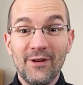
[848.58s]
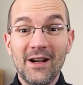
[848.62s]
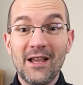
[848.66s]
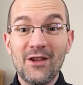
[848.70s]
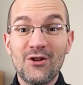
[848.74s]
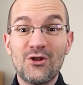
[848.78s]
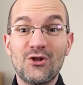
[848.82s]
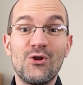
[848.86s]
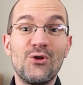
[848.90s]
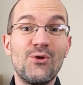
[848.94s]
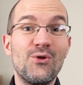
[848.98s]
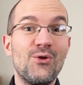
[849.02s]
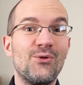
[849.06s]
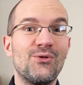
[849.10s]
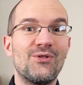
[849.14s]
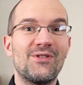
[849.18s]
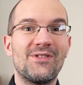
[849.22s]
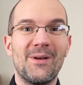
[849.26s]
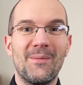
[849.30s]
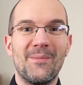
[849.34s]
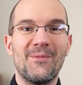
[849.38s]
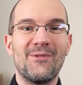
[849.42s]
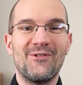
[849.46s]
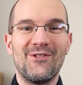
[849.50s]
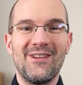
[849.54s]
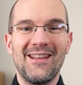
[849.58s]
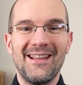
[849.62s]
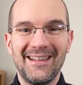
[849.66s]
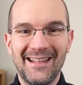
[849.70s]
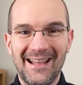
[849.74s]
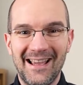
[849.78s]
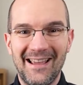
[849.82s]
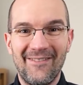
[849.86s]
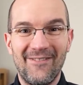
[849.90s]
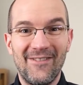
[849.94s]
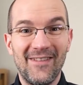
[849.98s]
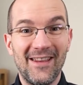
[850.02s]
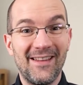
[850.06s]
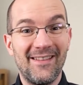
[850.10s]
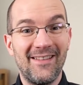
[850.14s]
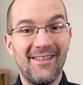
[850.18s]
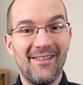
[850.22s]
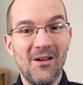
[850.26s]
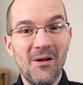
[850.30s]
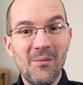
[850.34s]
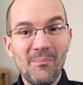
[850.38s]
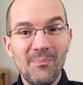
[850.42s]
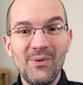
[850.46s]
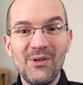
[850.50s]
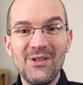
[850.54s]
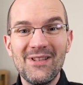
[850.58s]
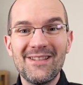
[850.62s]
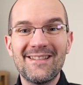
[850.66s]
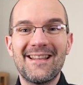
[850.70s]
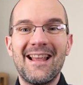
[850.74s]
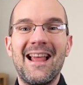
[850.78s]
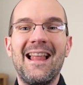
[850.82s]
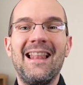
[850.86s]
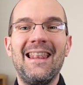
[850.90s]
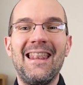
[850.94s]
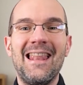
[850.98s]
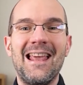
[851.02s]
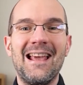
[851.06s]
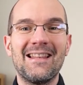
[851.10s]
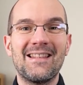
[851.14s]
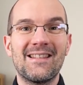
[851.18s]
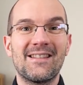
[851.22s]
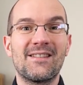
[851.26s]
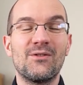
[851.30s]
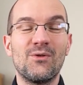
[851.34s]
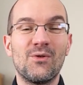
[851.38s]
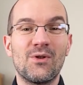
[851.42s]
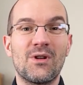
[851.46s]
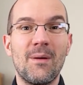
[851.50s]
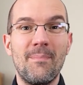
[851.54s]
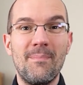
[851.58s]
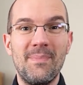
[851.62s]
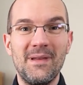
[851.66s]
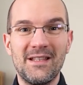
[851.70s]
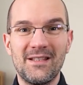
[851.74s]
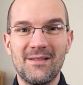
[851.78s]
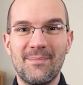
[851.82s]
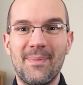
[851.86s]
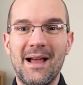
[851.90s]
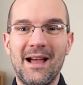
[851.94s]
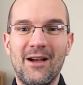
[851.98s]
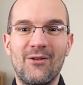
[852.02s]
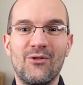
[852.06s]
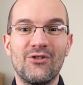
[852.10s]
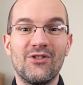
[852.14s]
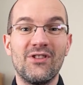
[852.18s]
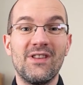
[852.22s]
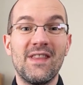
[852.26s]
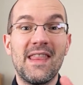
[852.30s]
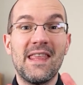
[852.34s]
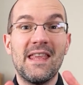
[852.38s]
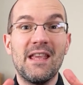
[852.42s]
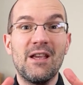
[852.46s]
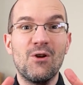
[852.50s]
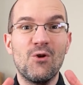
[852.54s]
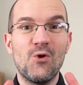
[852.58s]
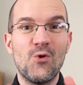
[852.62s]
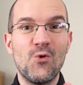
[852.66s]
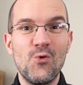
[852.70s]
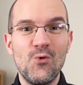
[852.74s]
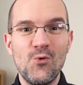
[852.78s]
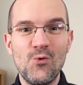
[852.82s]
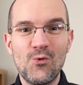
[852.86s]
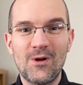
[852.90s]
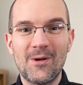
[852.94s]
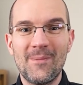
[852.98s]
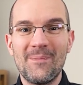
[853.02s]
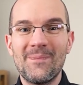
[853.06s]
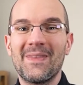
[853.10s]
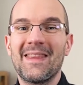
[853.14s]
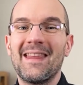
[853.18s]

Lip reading: I show you some real-life examples, let's talk a bit about the hook.